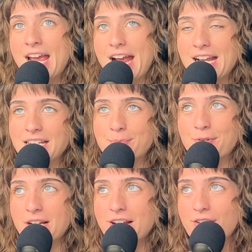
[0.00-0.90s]
And it's
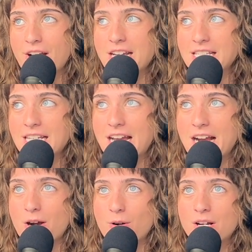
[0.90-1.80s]
pretty crazy
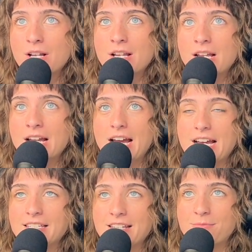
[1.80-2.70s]
how,
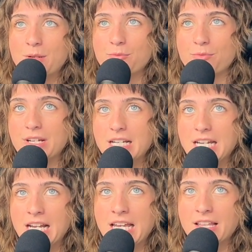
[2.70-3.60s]
as I've been
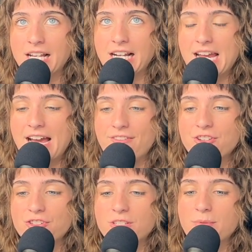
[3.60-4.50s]
reading it, like I
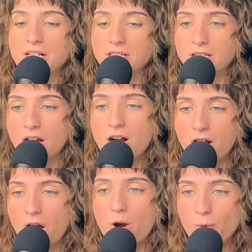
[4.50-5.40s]
haven't just been
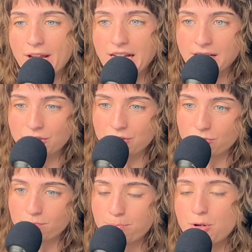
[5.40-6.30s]
gung-hoing and just
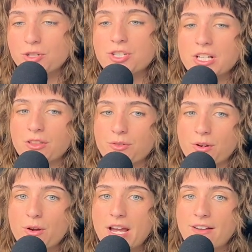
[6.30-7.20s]
pushing
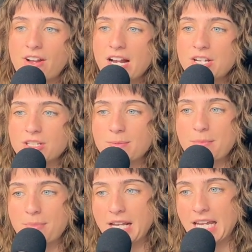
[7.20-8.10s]
through it. I've kind of just
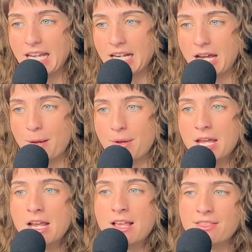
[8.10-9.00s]
been picking it up
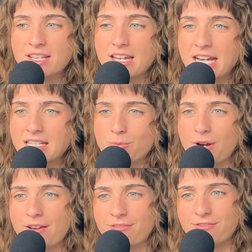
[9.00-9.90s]
the nights
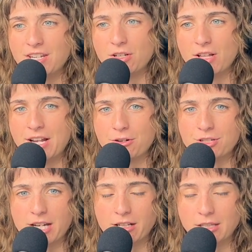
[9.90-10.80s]
where I feel
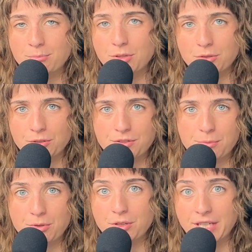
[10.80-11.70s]
energetically pulled
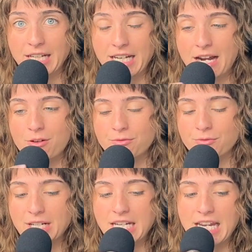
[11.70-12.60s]
to pulling it out
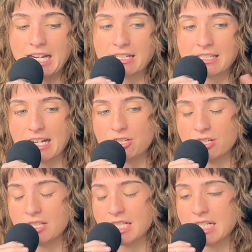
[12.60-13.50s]
and reading
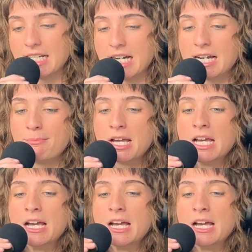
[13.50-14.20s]
sections at a time.